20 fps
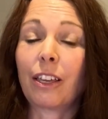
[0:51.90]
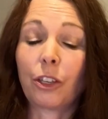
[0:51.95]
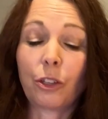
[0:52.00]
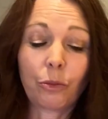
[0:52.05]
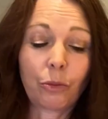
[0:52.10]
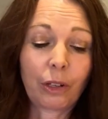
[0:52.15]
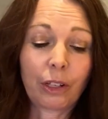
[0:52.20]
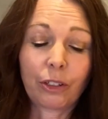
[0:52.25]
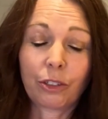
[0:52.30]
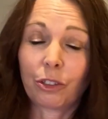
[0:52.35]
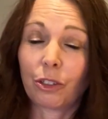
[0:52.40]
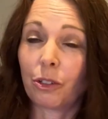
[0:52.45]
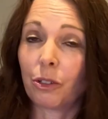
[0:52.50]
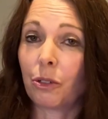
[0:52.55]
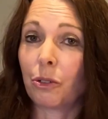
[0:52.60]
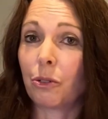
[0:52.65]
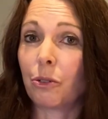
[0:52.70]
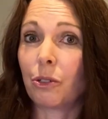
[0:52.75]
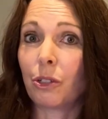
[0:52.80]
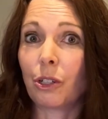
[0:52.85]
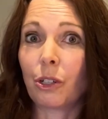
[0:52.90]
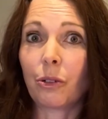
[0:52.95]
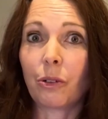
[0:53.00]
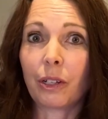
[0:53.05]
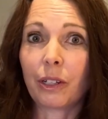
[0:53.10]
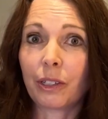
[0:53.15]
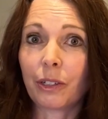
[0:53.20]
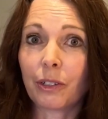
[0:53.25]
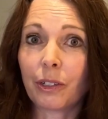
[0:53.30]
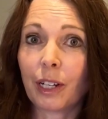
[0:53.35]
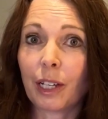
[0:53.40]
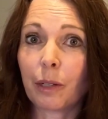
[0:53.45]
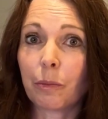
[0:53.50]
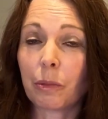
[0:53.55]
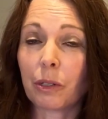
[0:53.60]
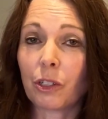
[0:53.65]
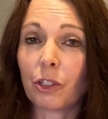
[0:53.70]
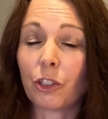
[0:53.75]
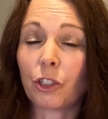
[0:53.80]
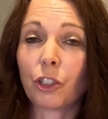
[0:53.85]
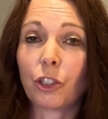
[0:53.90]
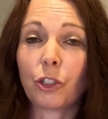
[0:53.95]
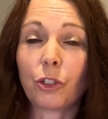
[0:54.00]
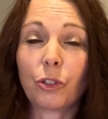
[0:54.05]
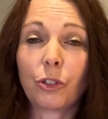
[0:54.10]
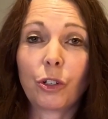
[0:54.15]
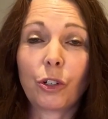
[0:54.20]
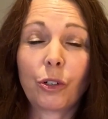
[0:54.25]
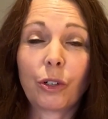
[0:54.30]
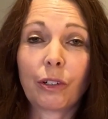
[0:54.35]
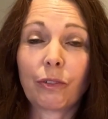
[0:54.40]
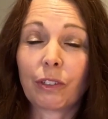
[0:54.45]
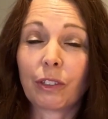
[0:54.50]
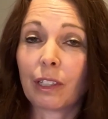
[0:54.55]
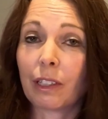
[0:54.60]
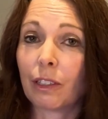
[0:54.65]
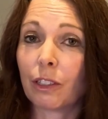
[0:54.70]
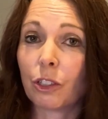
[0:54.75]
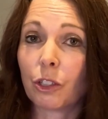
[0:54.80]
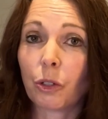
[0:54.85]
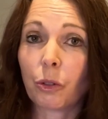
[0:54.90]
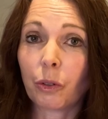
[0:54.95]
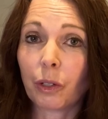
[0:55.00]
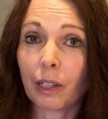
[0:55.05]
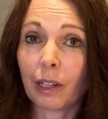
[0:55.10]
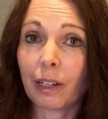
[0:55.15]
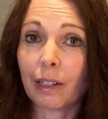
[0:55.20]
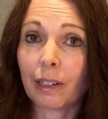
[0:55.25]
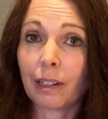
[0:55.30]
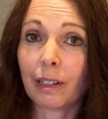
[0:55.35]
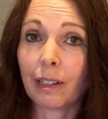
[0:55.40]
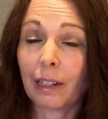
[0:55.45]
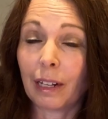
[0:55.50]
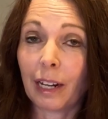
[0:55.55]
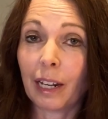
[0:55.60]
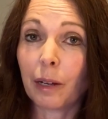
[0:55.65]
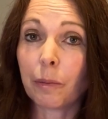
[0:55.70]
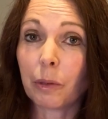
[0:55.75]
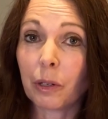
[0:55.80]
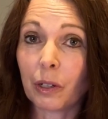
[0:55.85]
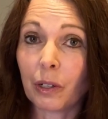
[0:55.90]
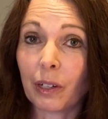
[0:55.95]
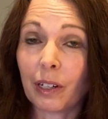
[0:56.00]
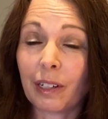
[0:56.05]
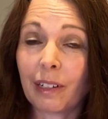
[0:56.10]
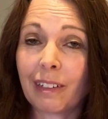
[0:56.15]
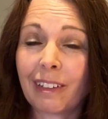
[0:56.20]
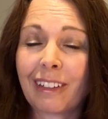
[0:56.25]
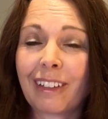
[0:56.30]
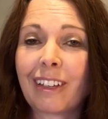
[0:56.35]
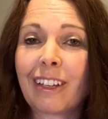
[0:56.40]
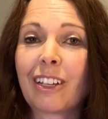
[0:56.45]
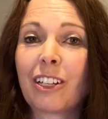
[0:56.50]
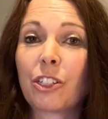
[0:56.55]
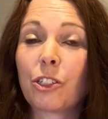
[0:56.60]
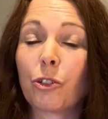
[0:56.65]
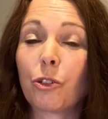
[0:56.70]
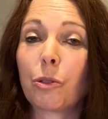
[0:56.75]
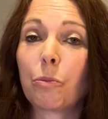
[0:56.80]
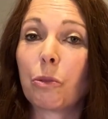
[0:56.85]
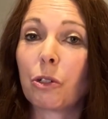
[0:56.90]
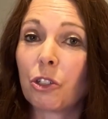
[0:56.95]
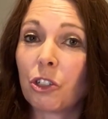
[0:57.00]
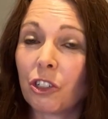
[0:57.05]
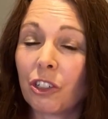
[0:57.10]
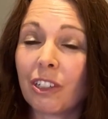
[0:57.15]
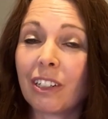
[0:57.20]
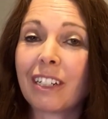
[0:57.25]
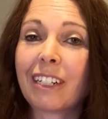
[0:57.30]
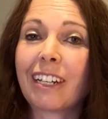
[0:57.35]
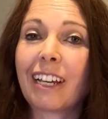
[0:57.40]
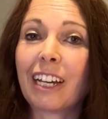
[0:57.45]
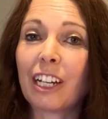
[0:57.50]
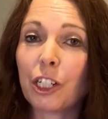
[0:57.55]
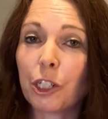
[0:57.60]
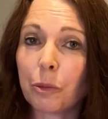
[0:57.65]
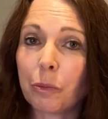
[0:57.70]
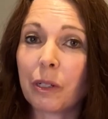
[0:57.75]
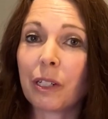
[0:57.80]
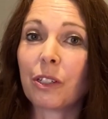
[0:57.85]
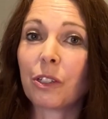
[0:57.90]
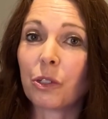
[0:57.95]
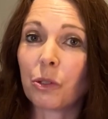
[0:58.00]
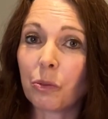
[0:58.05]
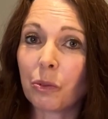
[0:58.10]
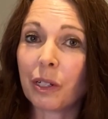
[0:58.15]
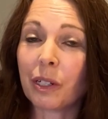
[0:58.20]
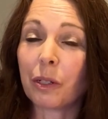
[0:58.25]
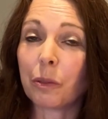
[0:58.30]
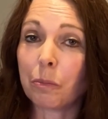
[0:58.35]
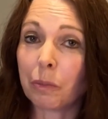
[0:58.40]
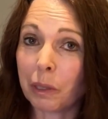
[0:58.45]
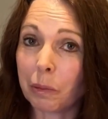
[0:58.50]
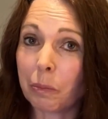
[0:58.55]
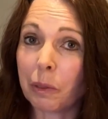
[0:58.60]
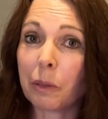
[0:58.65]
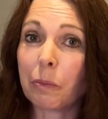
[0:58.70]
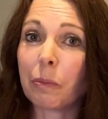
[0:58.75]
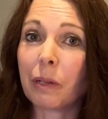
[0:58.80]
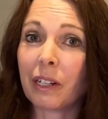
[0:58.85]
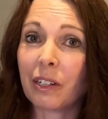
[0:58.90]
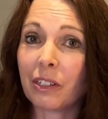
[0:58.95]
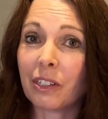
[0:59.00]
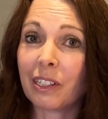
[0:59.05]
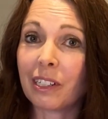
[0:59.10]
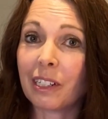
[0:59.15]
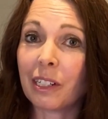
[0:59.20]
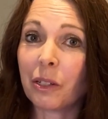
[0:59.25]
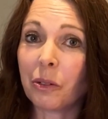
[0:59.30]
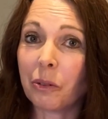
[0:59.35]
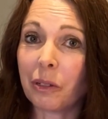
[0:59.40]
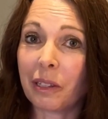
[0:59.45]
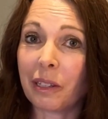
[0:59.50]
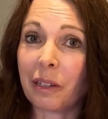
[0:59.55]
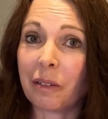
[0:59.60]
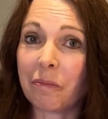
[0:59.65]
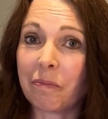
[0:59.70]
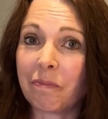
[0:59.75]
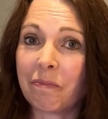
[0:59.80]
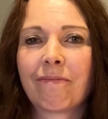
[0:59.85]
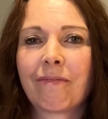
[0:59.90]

You also know all your neighbors, you know everything that's going on in the neighborhood. So emotional attachment is real. Be prepared to deal with it.